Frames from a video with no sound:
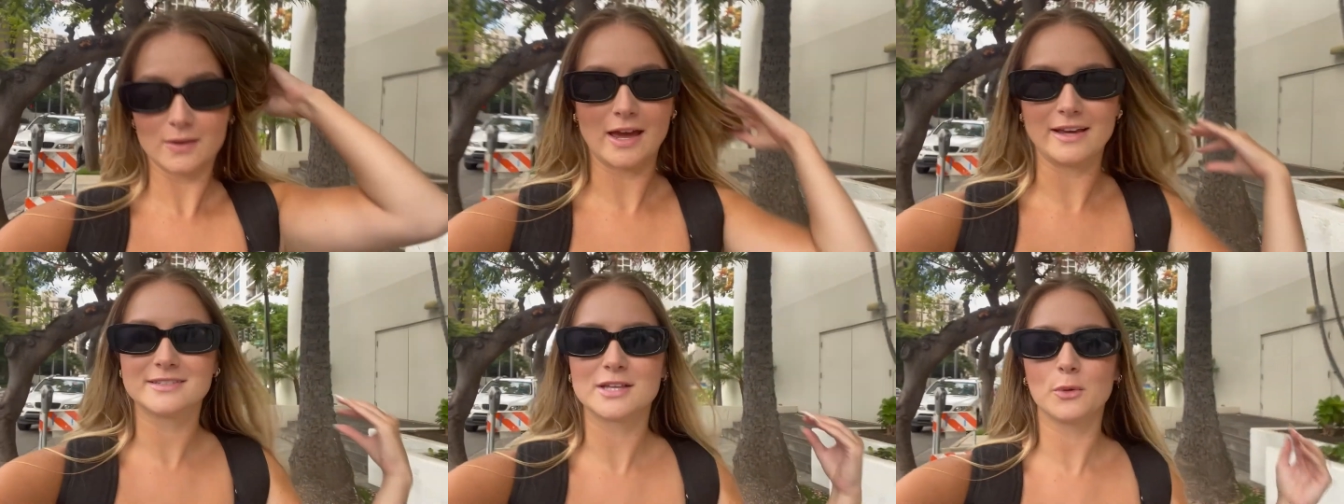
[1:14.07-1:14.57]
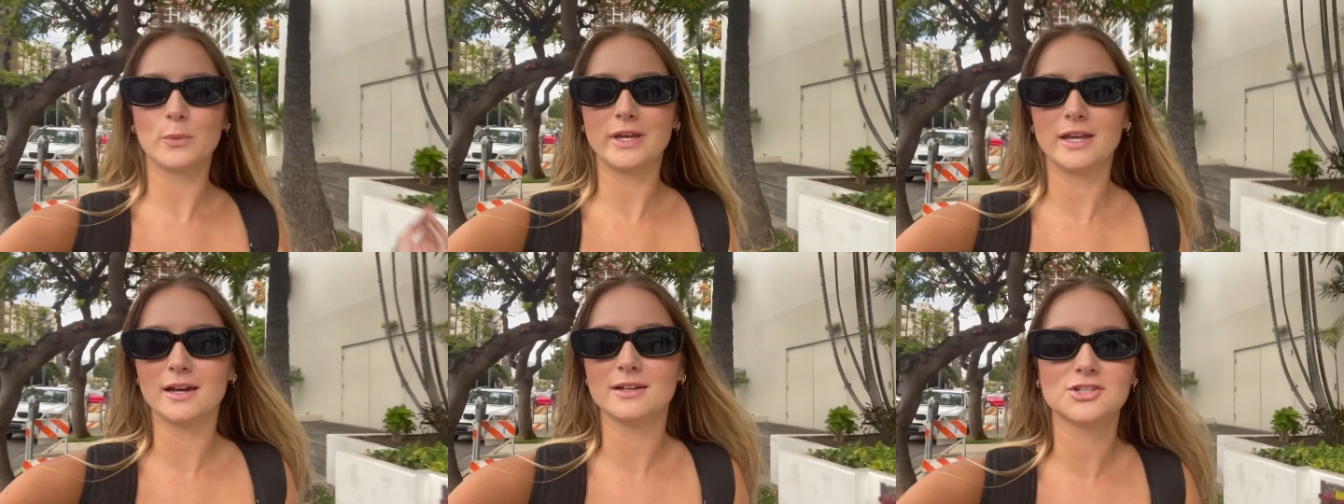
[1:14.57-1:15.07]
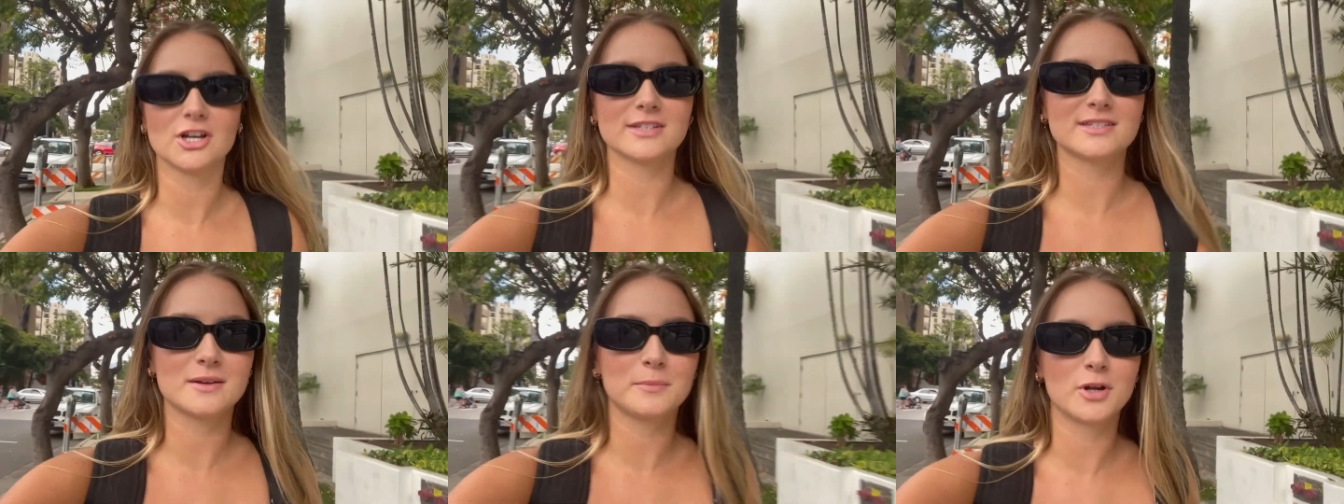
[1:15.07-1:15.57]
Okay, so we
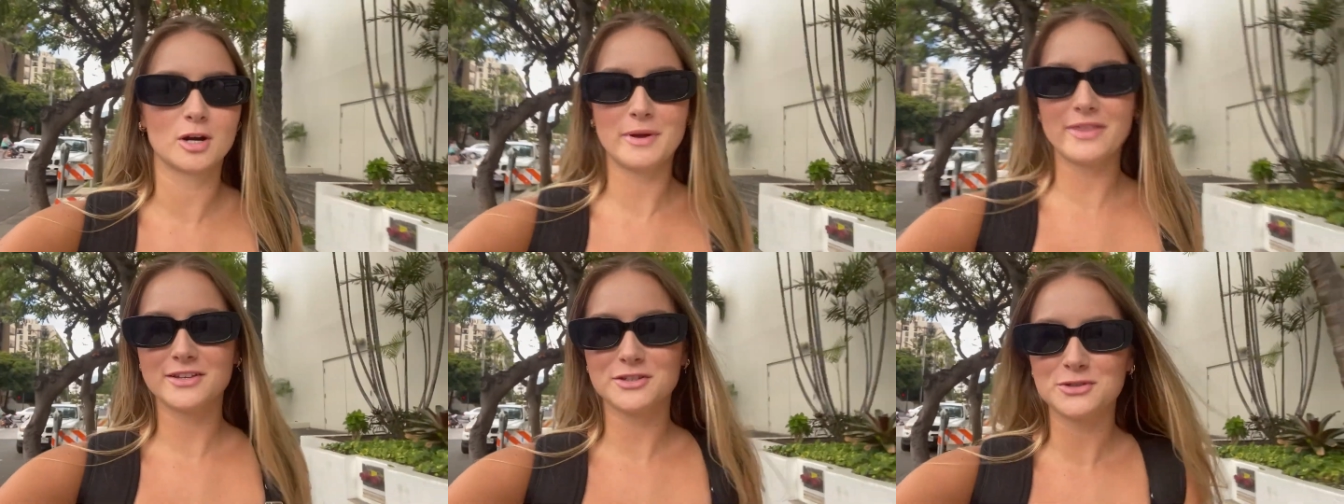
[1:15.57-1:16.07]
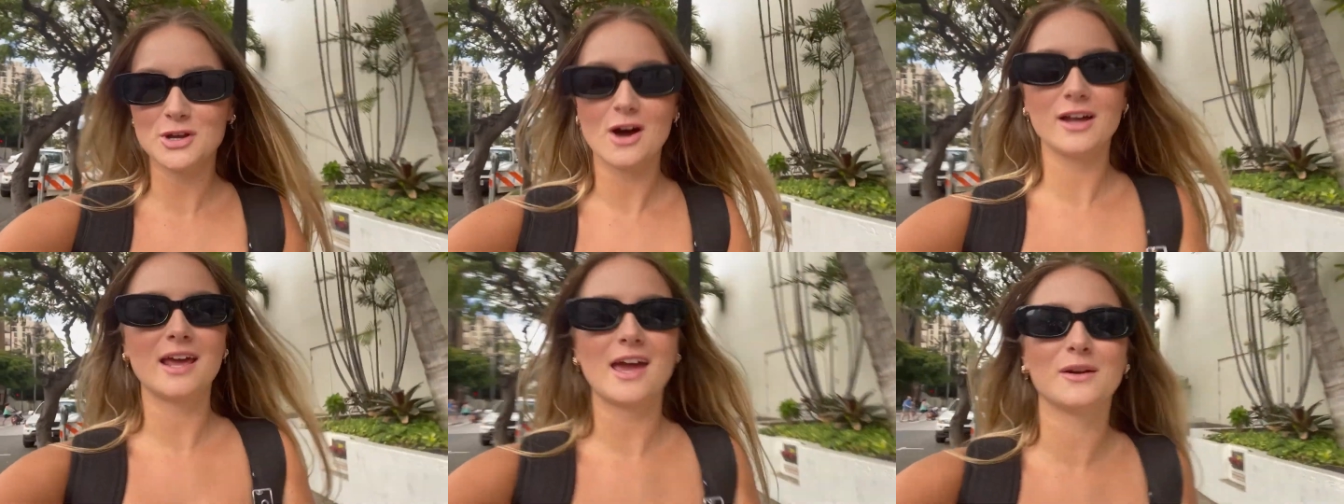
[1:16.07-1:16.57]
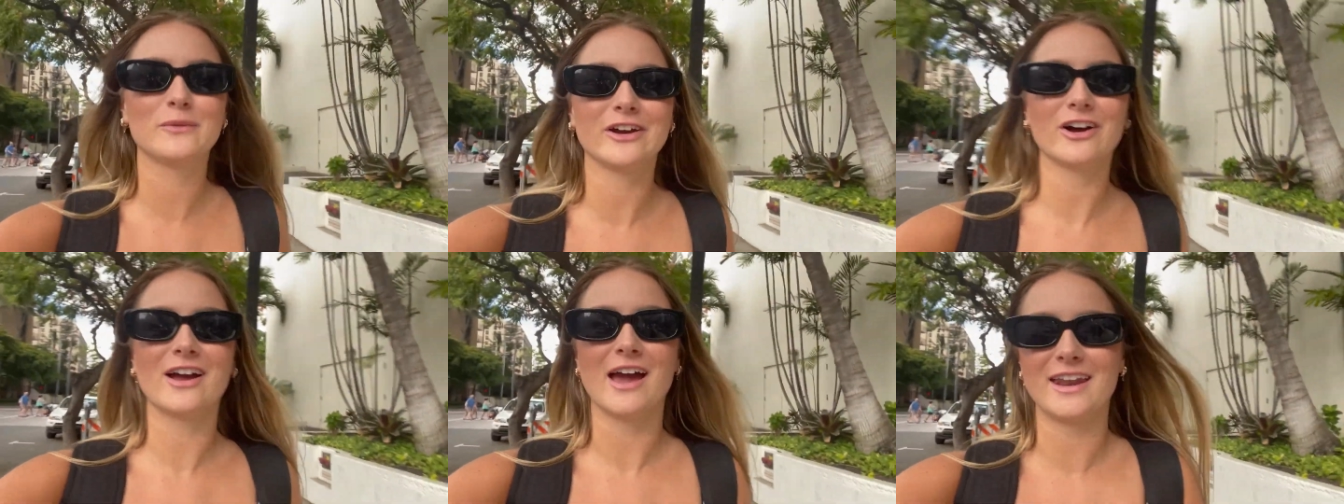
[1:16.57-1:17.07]
just put our bathing suits on and we
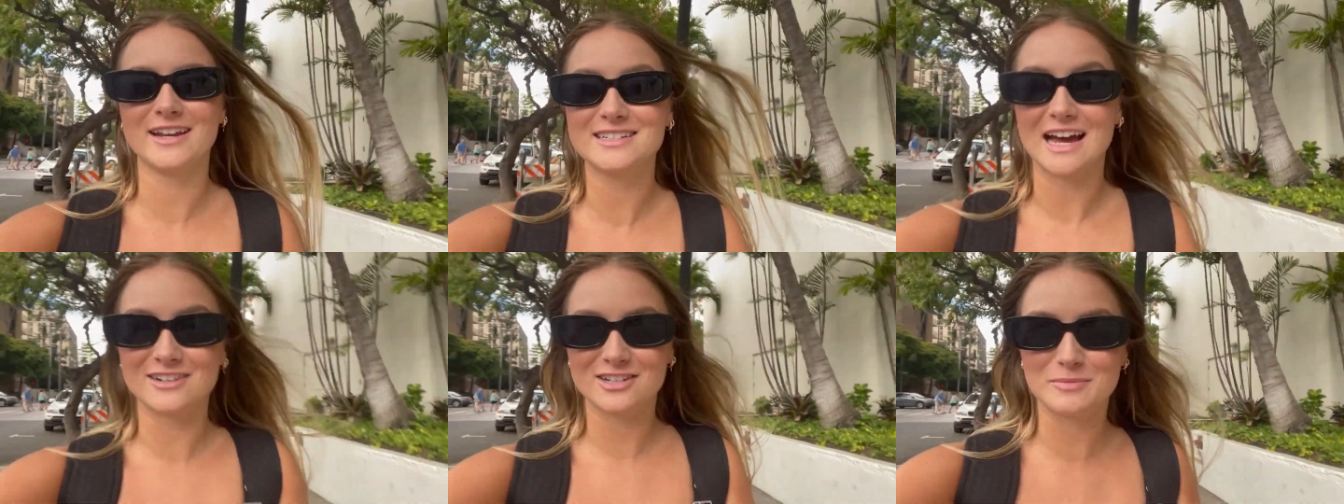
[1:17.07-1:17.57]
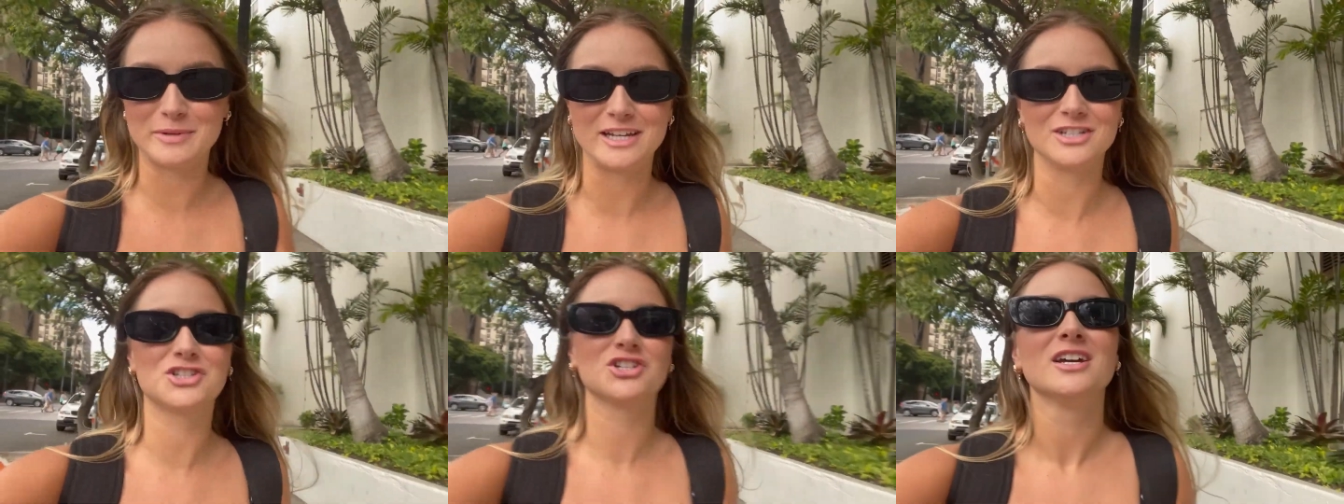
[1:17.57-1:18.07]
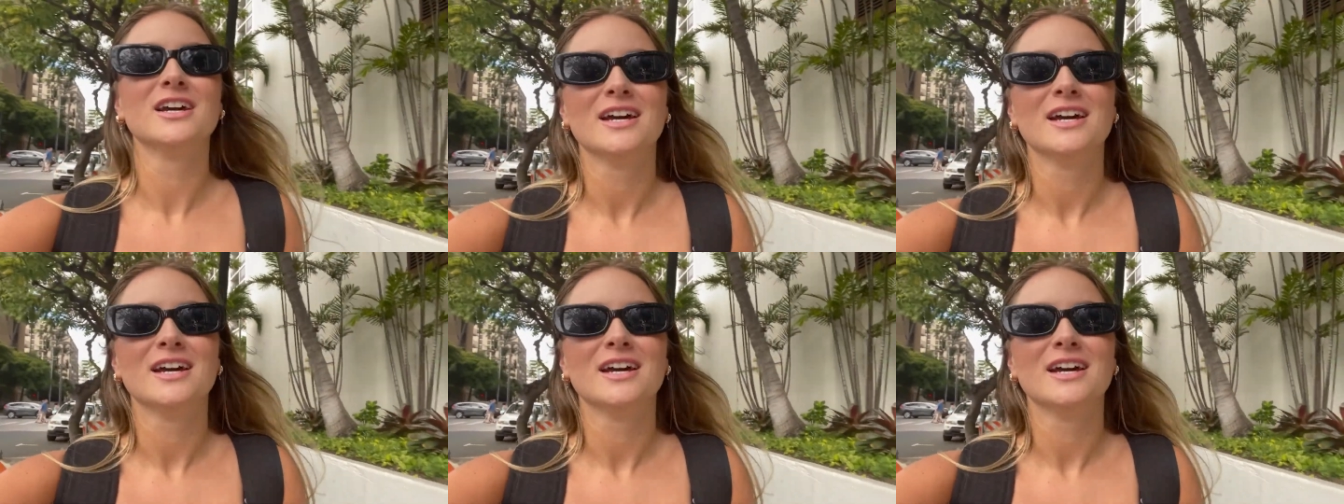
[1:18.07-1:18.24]
are heading down to the beach.